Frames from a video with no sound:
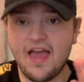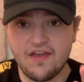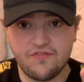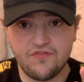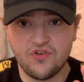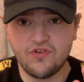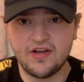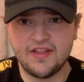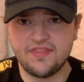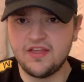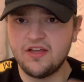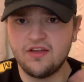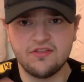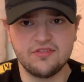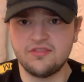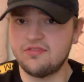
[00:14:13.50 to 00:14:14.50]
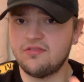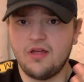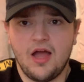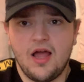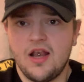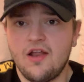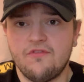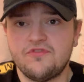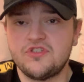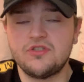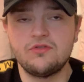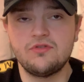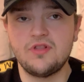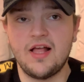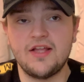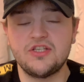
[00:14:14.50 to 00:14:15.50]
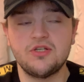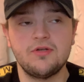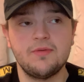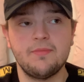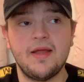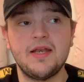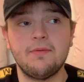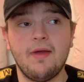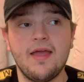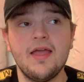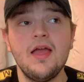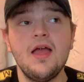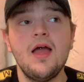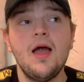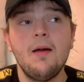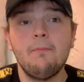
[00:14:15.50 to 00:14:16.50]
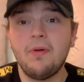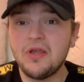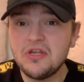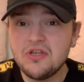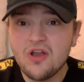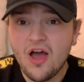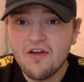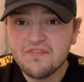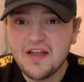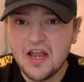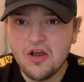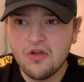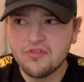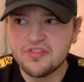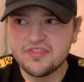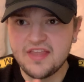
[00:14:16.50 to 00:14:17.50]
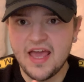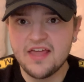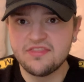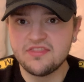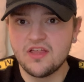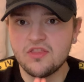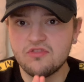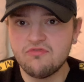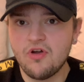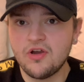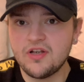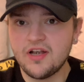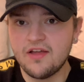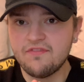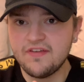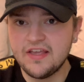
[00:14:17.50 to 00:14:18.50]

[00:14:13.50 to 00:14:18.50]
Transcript: of effort or anything, because I love, like, doing them anyway. But you know, I've got a lot of stares down the road, like,